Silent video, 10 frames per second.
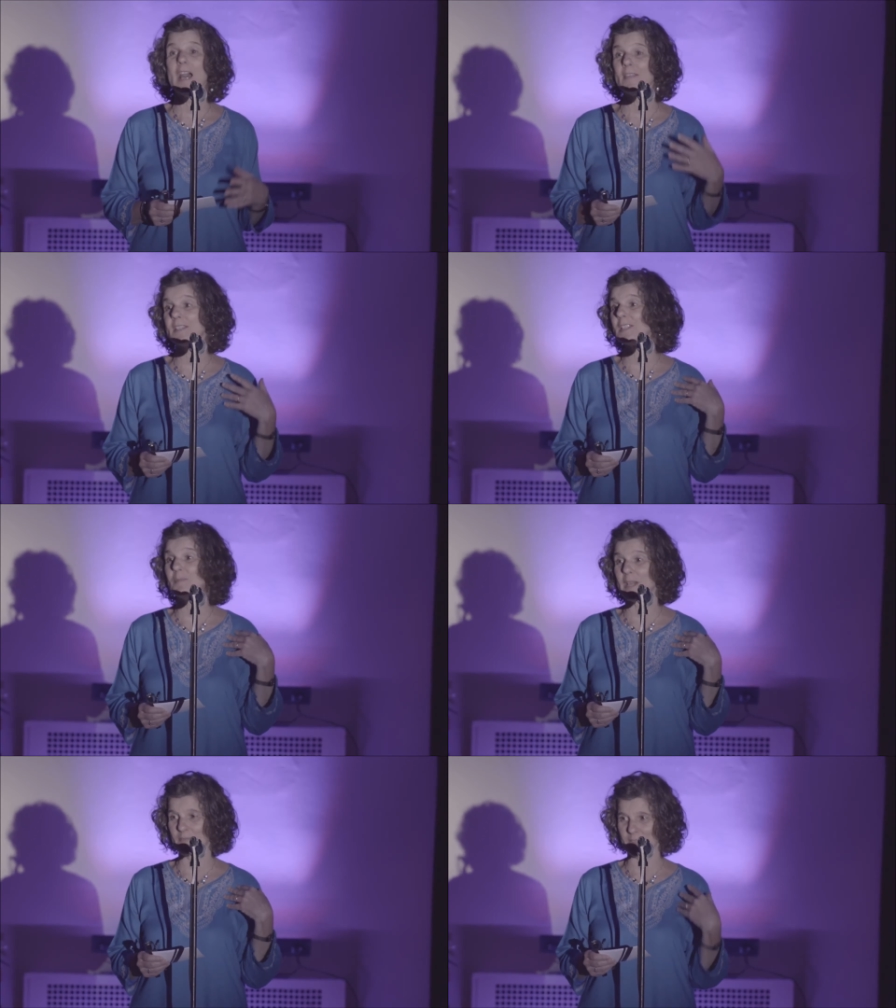This is
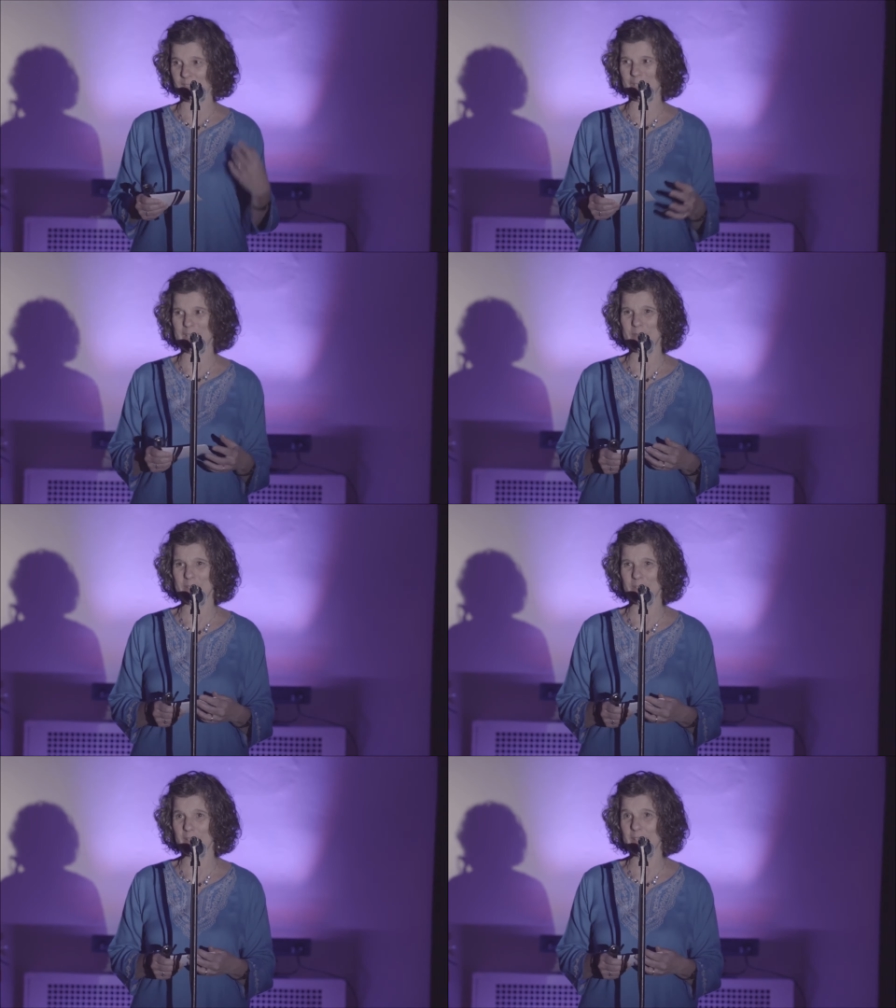my first time
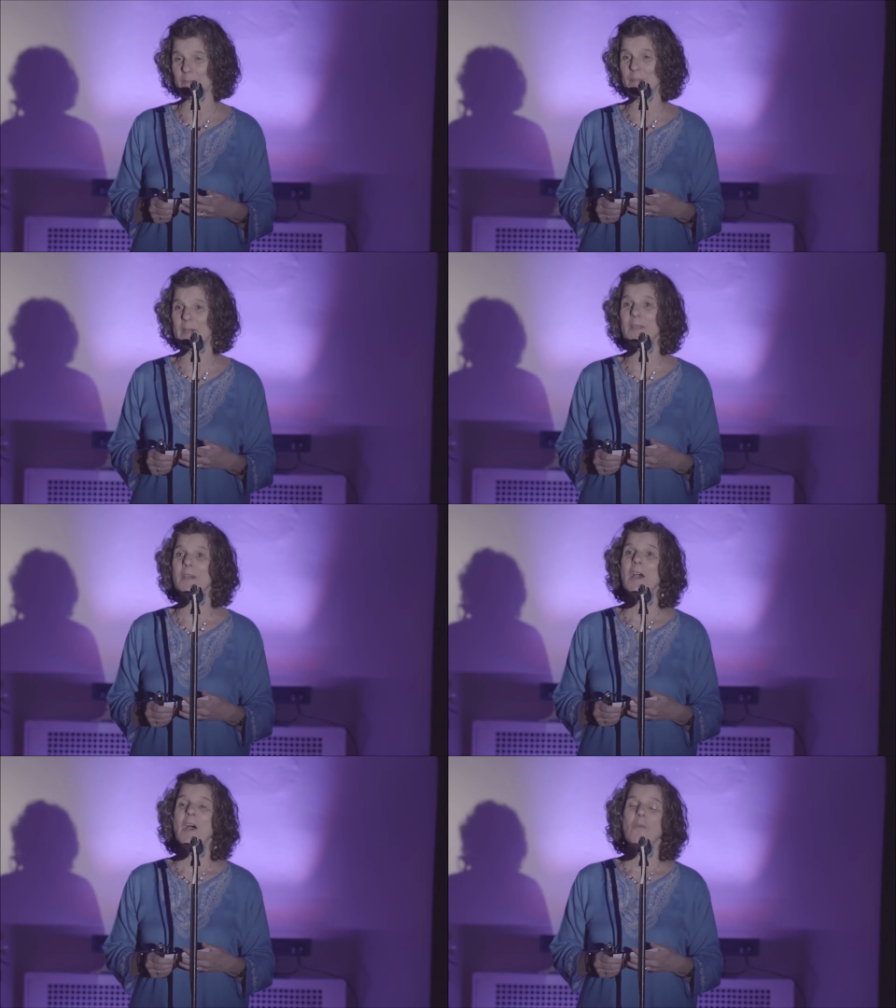hearing them, but
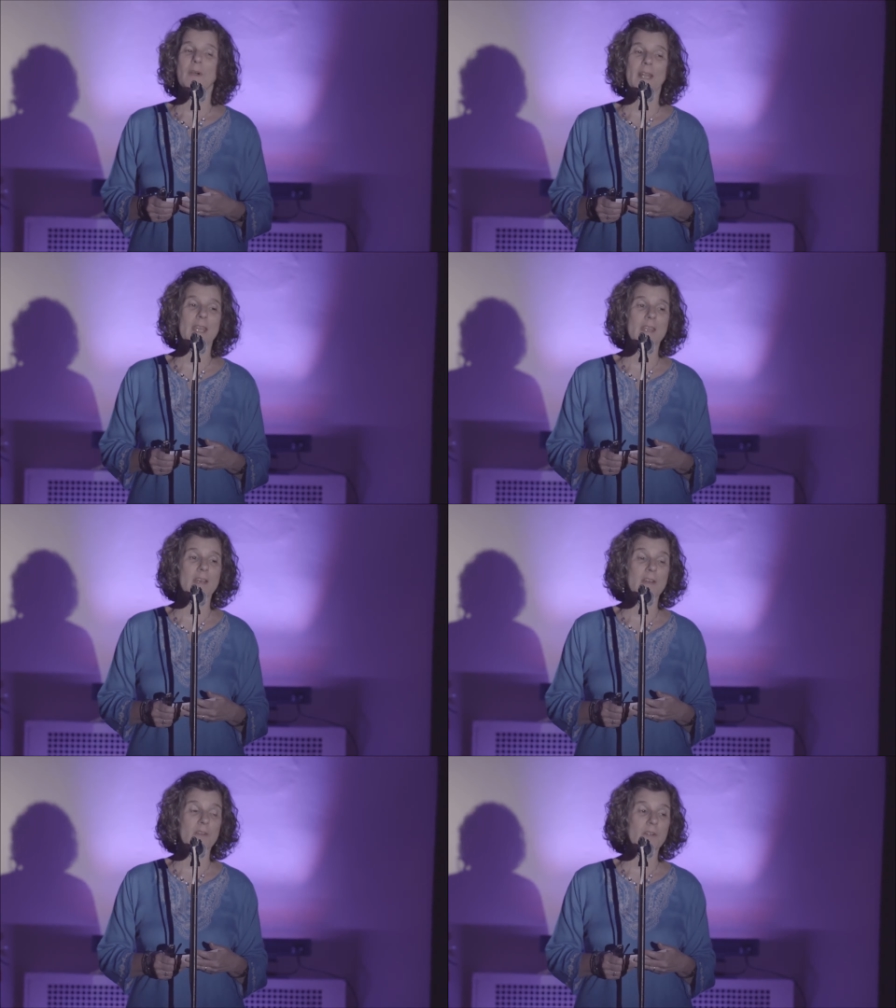what I
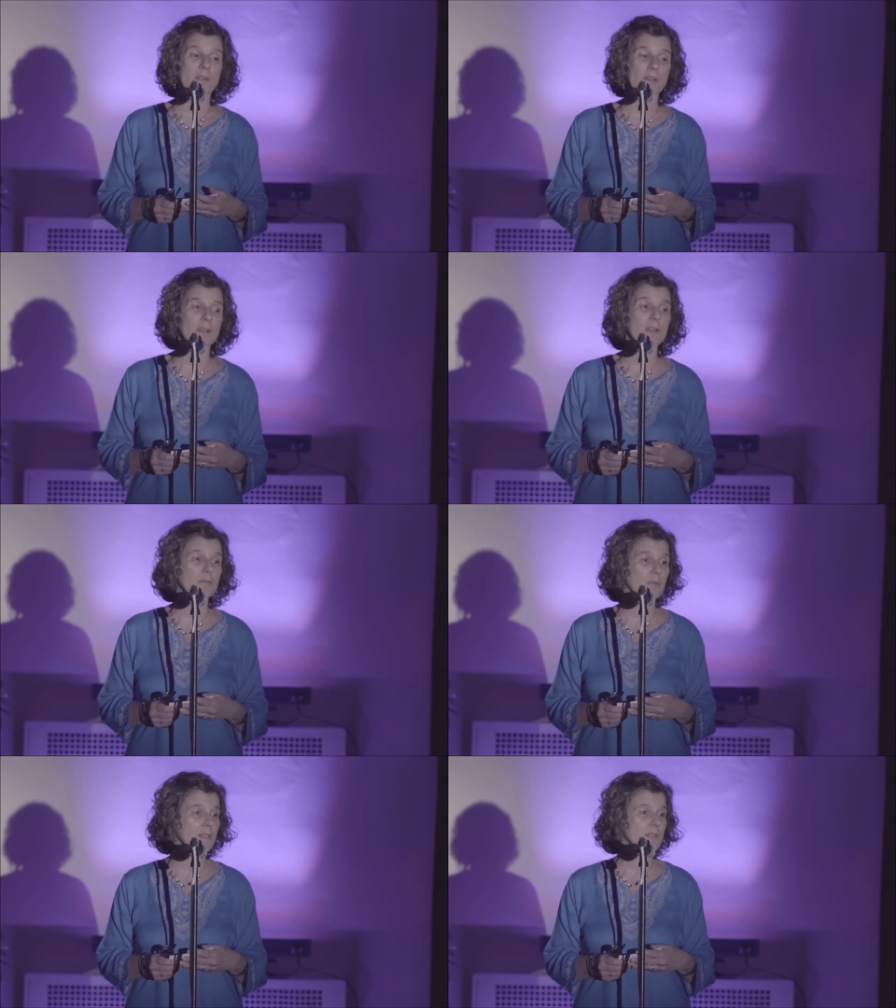
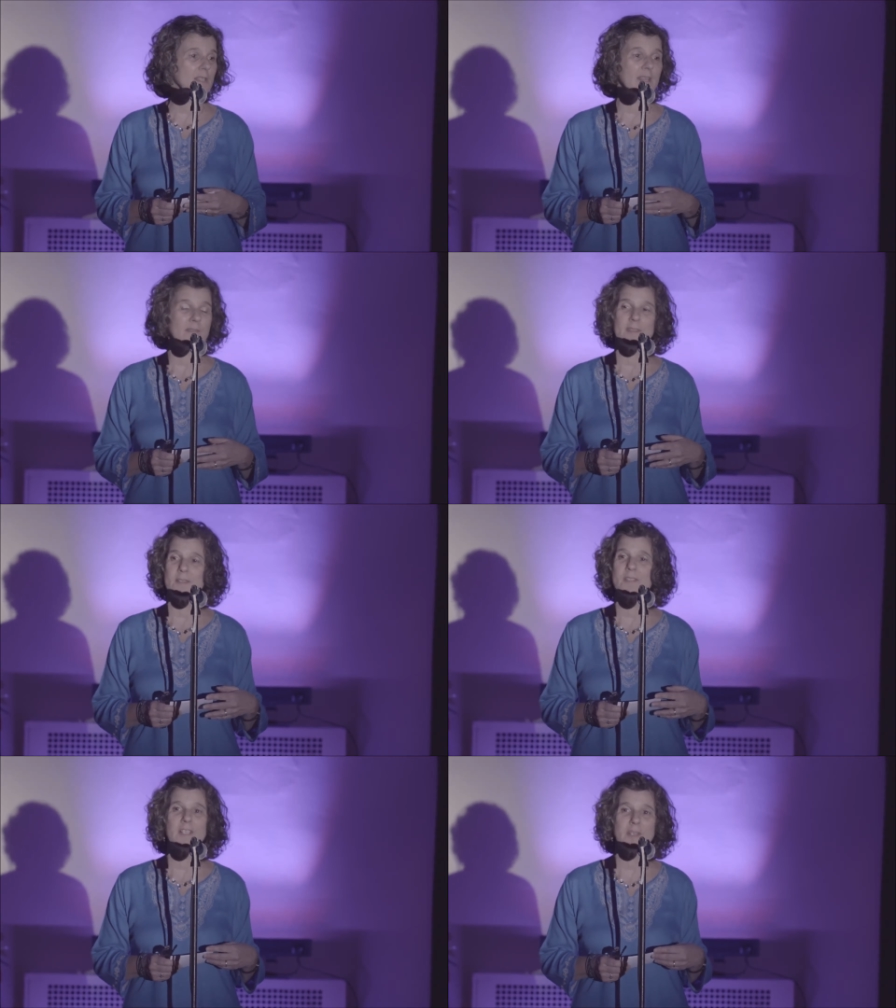heard was that
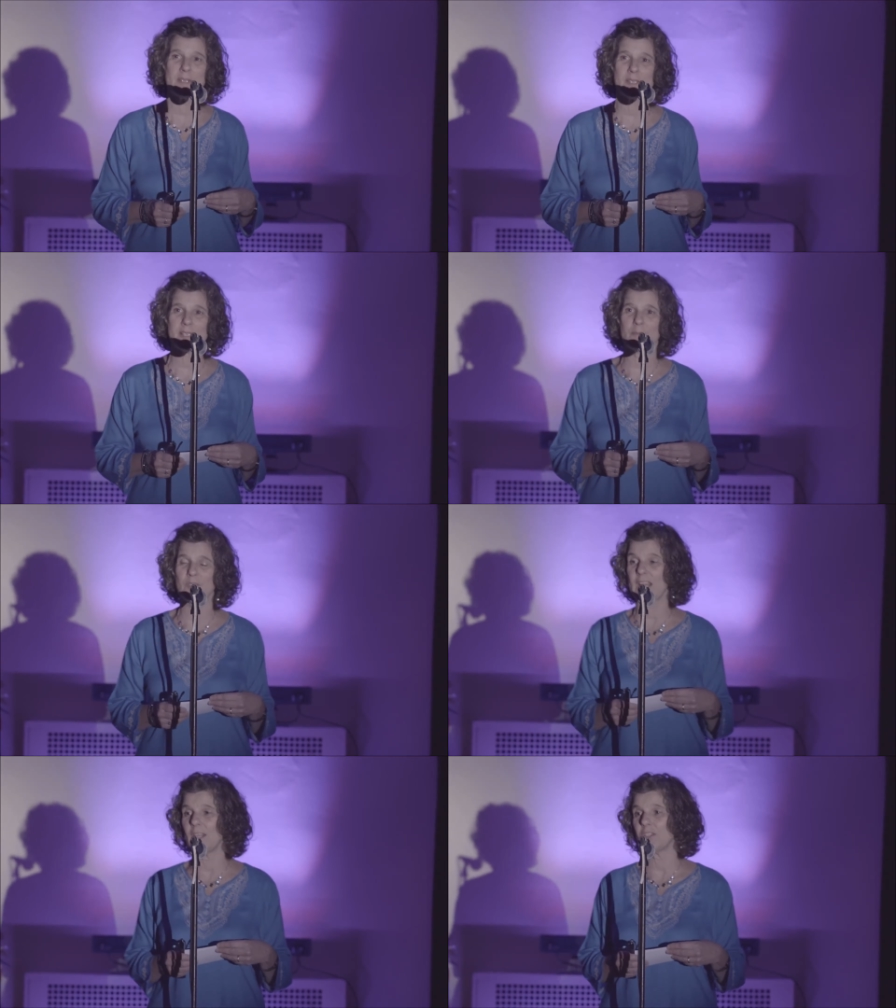there's going to be some
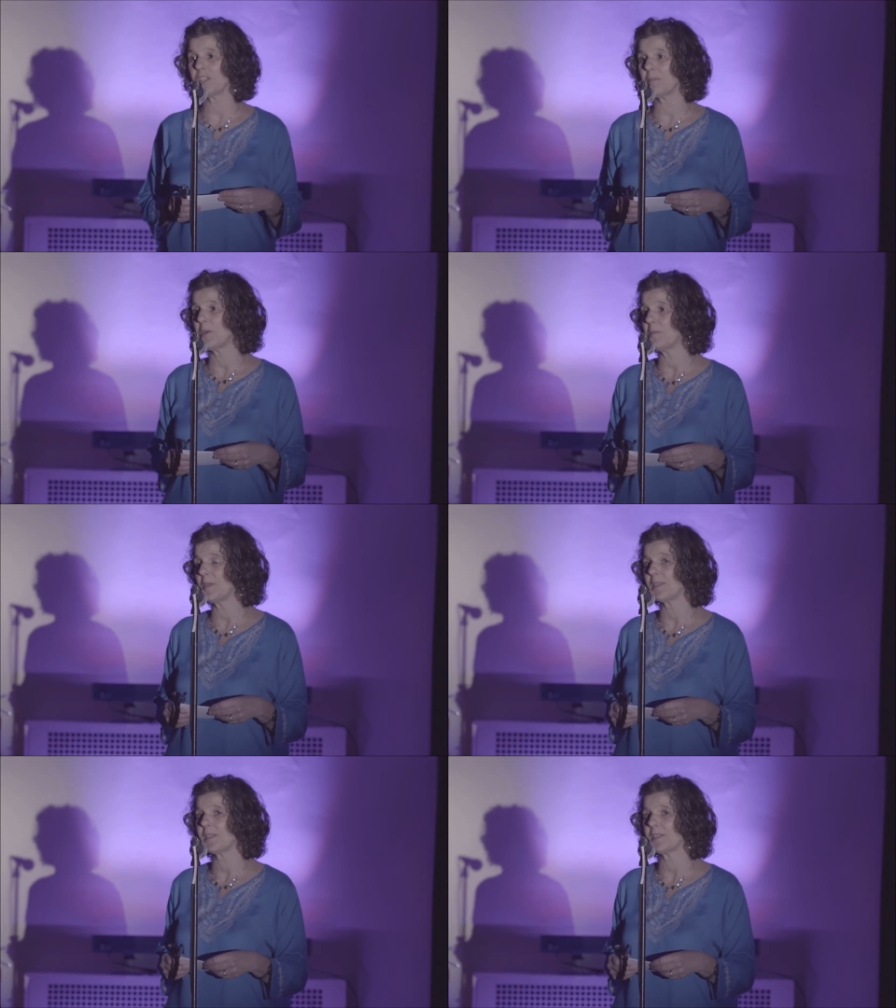challenging moments.